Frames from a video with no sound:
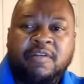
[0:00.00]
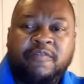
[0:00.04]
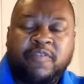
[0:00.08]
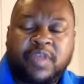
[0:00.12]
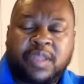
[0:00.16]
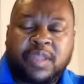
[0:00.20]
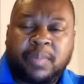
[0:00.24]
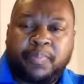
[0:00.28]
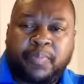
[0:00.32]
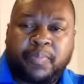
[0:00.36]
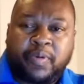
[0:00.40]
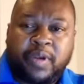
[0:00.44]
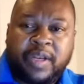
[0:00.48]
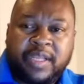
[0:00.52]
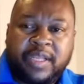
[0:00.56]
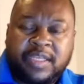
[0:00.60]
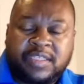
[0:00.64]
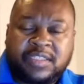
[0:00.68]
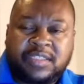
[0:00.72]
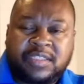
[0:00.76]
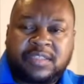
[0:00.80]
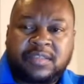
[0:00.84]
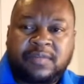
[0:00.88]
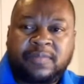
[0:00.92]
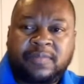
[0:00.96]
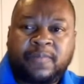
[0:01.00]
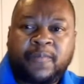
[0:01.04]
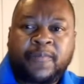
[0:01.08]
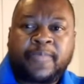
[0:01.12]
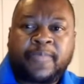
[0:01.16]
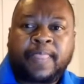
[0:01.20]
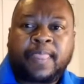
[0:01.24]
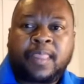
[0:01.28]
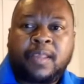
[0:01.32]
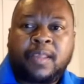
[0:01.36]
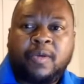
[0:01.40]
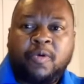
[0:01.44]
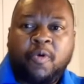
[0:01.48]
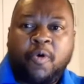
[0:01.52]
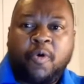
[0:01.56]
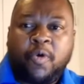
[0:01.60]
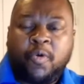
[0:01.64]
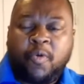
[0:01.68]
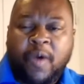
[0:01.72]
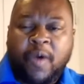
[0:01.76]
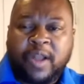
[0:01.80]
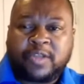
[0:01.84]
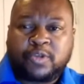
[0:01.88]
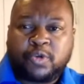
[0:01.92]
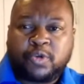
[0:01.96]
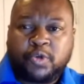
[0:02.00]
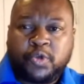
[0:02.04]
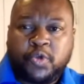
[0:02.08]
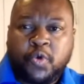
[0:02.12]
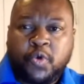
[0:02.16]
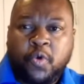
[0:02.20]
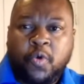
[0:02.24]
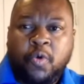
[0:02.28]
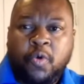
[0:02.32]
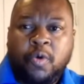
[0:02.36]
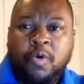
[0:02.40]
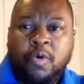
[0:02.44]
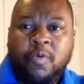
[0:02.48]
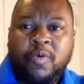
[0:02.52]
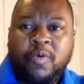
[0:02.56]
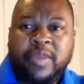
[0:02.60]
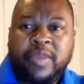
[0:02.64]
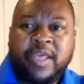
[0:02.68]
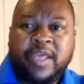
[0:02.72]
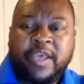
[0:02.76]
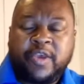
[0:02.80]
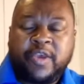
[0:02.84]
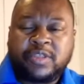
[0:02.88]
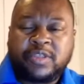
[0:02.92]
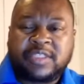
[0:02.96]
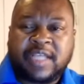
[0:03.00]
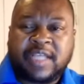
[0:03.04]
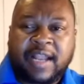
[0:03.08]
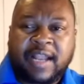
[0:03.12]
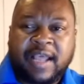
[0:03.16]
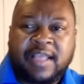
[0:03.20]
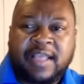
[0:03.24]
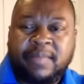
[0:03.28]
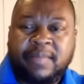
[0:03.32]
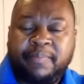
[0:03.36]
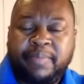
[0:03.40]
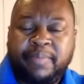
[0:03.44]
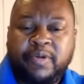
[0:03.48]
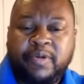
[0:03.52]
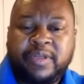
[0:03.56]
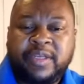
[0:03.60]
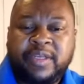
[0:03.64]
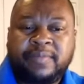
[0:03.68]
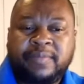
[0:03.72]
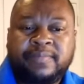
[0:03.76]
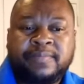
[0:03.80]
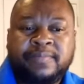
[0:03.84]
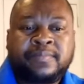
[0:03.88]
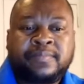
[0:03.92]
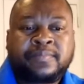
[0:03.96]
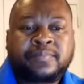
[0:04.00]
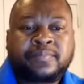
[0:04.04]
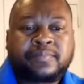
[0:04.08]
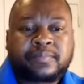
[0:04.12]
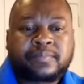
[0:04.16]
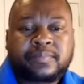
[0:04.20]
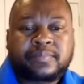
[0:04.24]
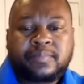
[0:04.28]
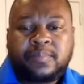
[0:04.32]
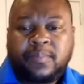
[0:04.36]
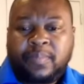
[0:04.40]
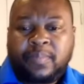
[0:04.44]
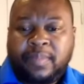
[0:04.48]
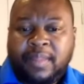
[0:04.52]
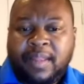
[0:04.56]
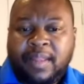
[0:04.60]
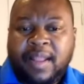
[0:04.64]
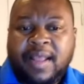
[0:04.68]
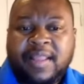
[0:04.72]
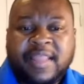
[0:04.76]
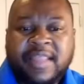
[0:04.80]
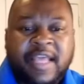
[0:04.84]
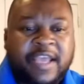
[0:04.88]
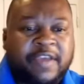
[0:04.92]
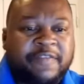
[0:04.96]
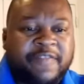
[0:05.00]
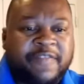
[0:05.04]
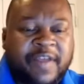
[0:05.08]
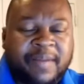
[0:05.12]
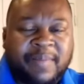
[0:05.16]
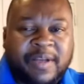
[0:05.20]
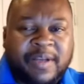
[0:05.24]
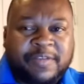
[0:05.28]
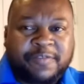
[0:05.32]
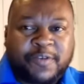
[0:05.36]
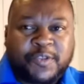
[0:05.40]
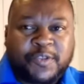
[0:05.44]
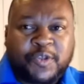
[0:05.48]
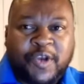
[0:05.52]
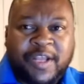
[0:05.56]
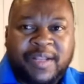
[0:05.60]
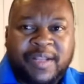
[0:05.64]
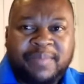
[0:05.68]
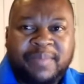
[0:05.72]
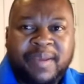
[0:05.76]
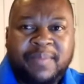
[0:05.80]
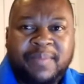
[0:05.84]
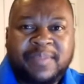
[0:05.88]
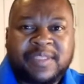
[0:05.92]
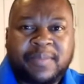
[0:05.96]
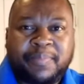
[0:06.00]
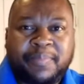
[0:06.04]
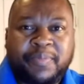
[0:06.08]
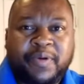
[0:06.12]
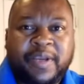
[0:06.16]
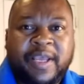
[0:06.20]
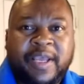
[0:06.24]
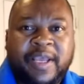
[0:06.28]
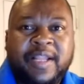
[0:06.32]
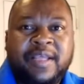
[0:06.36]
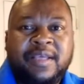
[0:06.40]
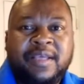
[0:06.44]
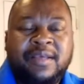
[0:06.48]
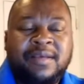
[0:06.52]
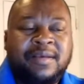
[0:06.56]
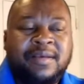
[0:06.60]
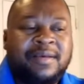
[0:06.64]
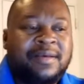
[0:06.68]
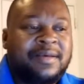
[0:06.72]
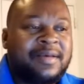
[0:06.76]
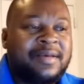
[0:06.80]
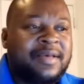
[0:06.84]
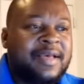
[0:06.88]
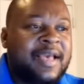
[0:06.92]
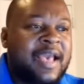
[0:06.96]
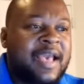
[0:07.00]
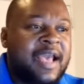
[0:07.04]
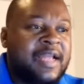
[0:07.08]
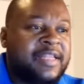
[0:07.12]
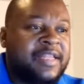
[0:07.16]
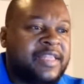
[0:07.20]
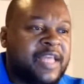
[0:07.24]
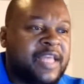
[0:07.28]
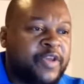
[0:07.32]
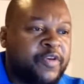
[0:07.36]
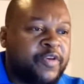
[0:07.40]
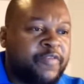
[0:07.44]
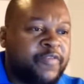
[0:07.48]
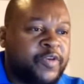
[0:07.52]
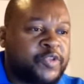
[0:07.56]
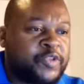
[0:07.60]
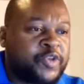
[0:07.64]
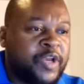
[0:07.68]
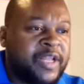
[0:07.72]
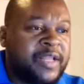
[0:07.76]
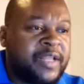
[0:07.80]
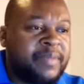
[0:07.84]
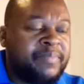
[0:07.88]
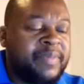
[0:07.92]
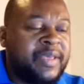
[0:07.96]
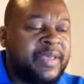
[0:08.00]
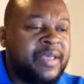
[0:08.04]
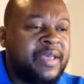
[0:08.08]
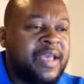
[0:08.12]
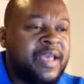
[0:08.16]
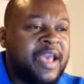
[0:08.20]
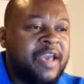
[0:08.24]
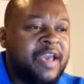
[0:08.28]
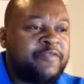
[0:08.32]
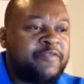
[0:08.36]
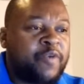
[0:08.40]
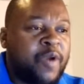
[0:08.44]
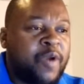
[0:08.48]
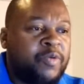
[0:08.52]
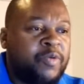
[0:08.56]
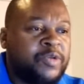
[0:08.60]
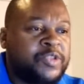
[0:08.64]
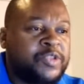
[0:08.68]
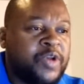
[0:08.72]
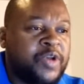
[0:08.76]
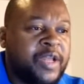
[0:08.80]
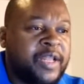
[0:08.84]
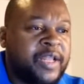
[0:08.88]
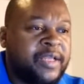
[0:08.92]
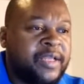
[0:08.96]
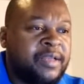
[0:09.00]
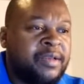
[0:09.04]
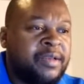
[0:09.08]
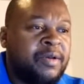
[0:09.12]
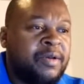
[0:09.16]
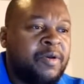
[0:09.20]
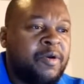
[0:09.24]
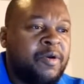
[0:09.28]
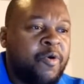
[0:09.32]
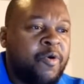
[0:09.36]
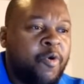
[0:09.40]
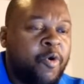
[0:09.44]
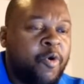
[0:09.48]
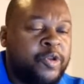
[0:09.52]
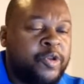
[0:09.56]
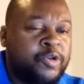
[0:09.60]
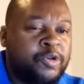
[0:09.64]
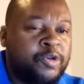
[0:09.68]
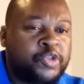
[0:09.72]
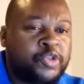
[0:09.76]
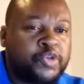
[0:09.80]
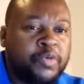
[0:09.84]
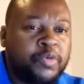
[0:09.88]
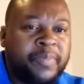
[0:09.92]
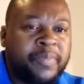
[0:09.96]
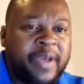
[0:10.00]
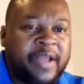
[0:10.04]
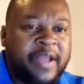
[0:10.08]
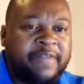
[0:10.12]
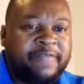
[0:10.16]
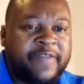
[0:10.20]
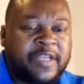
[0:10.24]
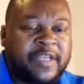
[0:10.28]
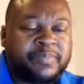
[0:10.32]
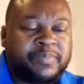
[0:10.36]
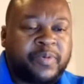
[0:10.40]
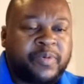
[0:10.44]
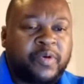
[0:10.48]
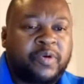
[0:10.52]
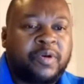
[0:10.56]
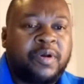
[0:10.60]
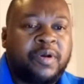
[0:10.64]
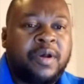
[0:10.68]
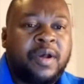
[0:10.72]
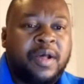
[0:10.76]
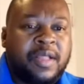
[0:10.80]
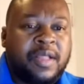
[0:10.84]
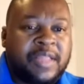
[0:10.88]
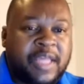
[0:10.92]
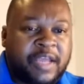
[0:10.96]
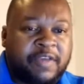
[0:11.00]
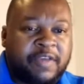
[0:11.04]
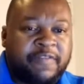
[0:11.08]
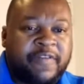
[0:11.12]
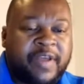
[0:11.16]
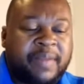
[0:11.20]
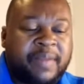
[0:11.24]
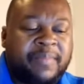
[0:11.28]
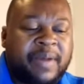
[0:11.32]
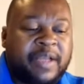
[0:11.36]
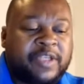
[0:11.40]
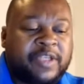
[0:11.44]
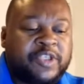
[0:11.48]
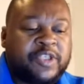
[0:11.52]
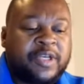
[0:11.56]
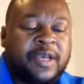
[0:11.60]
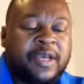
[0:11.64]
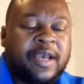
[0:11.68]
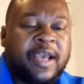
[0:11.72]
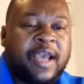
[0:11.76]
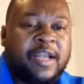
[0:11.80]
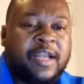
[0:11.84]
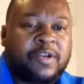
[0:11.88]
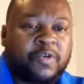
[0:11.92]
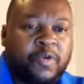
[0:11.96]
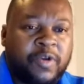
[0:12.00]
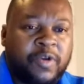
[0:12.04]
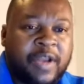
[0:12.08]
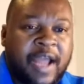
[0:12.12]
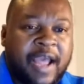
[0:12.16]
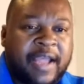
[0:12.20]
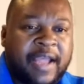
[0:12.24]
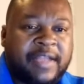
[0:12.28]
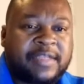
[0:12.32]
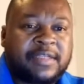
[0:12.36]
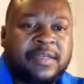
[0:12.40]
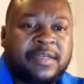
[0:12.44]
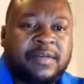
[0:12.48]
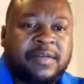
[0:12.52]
for the police on what to do with the youths that are in the building. Thank you very much for joining me, Mr. Phugeni. And thank you for joining me, everyone who's joining on YouTube and Facebook. Thank you very much and good night.